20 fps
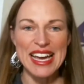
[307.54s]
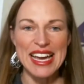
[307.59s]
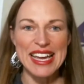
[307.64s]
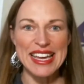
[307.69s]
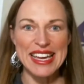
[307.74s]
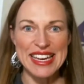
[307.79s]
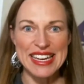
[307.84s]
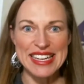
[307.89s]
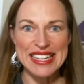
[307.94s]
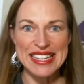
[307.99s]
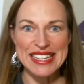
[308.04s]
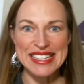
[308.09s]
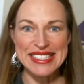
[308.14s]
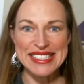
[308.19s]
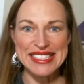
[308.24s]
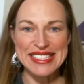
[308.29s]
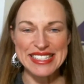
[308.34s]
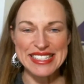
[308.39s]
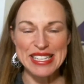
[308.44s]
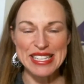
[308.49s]

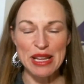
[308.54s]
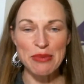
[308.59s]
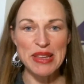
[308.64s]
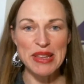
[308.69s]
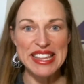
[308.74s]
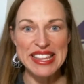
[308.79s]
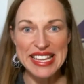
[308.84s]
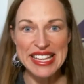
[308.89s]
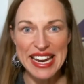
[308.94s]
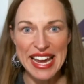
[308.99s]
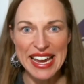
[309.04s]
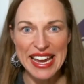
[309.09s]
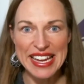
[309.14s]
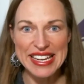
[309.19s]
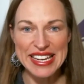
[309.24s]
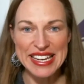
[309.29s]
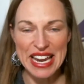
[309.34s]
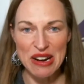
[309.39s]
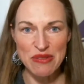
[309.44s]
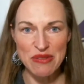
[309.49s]
is something that I had
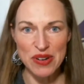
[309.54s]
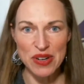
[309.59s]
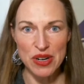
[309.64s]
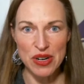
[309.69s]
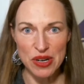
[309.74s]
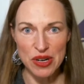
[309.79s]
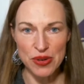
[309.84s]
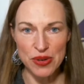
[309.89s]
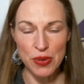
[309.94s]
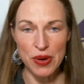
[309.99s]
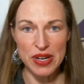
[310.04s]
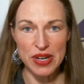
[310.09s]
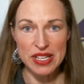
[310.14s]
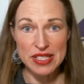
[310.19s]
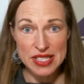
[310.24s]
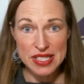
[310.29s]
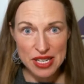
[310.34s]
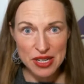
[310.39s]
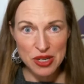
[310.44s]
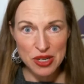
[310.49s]
never heard or
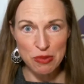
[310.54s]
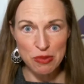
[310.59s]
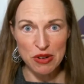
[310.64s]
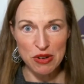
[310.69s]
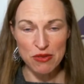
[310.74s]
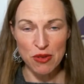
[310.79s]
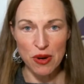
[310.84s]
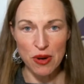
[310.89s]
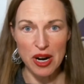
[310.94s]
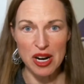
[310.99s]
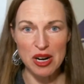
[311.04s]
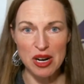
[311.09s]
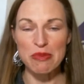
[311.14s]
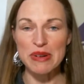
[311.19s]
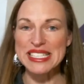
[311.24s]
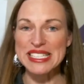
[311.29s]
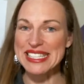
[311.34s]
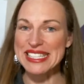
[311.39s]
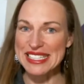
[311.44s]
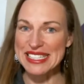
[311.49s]
considered before.
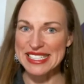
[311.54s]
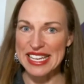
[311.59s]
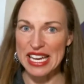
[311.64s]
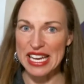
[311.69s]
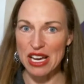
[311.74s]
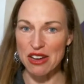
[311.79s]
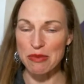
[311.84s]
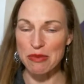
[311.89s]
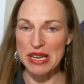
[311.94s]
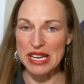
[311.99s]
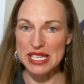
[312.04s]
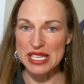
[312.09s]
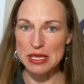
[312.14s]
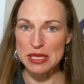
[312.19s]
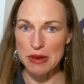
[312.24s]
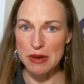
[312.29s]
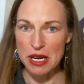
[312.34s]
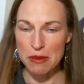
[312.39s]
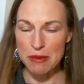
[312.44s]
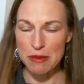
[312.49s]
But since I have been
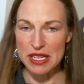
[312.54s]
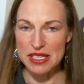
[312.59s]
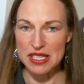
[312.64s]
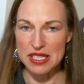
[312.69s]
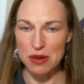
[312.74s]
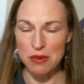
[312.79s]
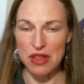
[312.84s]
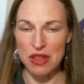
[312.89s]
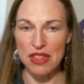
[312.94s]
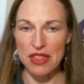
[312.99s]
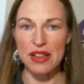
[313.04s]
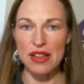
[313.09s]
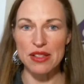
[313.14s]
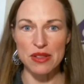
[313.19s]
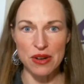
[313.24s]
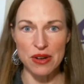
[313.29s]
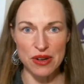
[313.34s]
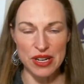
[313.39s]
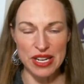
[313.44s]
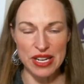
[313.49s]
experimenting with it,
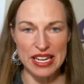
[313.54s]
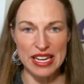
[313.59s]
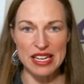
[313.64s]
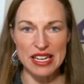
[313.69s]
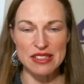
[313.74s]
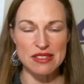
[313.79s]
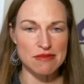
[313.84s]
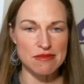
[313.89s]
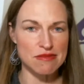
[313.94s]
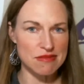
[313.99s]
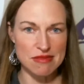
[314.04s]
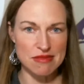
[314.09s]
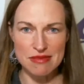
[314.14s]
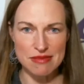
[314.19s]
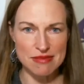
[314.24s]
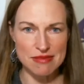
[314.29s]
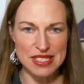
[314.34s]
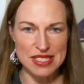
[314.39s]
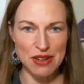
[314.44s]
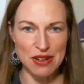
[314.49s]
learning it
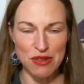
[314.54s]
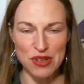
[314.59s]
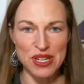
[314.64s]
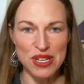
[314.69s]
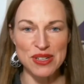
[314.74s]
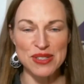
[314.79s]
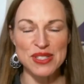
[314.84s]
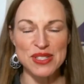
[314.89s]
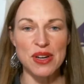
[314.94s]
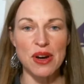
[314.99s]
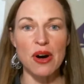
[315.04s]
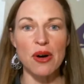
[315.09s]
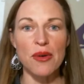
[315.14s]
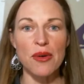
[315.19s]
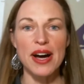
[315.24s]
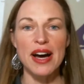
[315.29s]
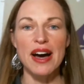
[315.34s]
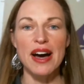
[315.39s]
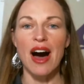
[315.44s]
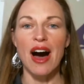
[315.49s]
several years ago,
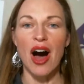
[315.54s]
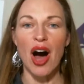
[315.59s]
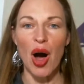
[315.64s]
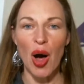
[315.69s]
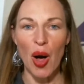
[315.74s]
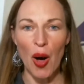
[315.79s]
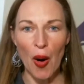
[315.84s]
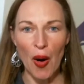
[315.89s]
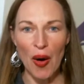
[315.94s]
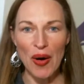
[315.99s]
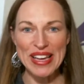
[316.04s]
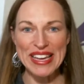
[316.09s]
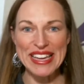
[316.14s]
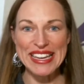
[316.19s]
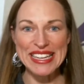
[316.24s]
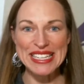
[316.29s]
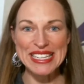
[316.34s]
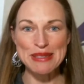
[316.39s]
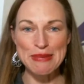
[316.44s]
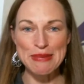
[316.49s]
oh, it
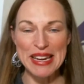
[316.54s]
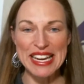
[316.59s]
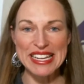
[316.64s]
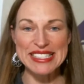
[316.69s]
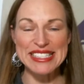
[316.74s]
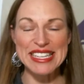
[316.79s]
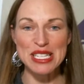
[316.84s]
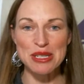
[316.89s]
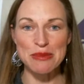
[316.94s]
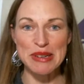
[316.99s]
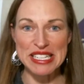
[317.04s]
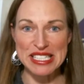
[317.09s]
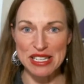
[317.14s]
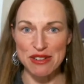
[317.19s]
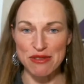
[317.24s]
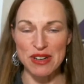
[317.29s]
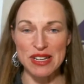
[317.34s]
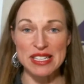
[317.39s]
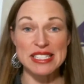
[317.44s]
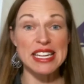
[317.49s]
has made such a big
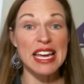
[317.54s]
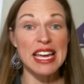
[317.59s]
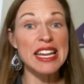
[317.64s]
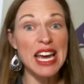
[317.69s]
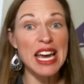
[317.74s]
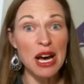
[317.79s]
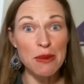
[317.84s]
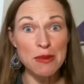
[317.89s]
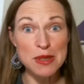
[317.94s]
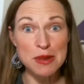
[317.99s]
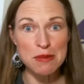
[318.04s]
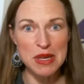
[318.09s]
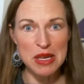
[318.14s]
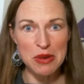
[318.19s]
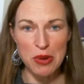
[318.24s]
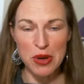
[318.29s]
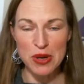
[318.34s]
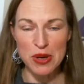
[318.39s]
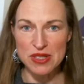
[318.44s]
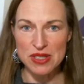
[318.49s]
difference. And it helps me
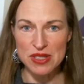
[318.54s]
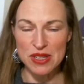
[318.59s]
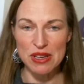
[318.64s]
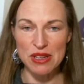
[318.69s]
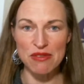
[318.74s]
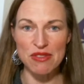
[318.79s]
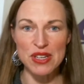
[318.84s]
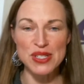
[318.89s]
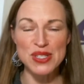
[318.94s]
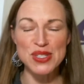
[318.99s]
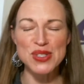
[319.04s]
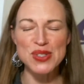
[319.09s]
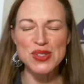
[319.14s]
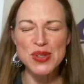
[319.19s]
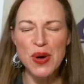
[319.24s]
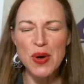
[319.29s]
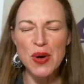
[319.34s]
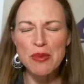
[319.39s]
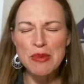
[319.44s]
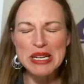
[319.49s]
personally feel
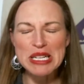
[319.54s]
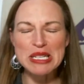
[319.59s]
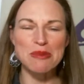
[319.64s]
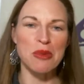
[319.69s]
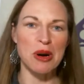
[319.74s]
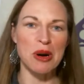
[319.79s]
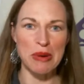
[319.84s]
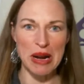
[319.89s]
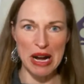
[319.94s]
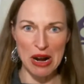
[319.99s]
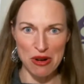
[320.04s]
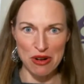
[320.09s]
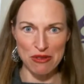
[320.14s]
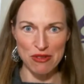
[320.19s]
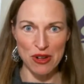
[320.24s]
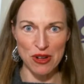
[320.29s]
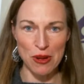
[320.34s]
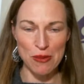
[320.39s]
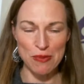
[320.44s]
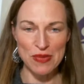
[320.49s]
so much more
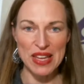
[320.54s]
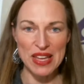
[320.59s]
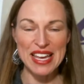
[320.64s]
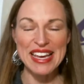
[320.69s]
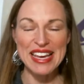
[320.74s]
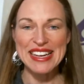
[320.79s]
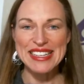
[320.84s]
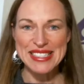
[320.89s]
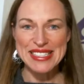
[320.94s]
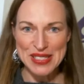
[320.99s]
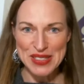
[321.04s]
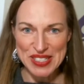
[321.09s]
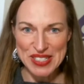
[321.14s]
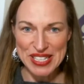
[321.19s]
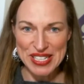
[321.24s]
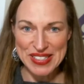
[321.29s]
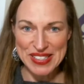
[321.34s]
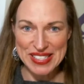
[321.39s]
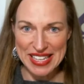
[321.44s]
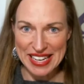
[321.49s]
powerful. So, are
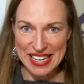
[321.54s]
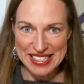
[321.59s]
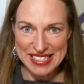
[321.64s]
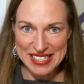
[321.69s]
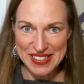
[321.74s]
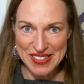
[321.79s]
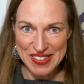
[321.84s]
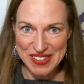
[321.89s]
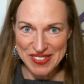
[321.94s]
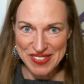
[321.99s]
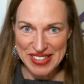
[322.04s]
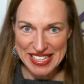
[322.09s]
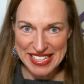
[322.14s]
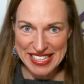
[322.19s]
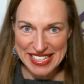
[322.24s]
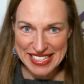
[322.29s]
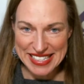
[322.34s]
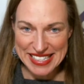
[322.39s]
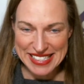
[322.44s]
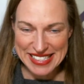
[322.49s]
you excited to learn what it
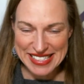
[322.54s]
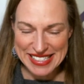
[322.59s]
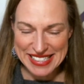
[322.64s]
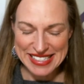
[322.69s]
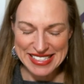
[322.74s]
is?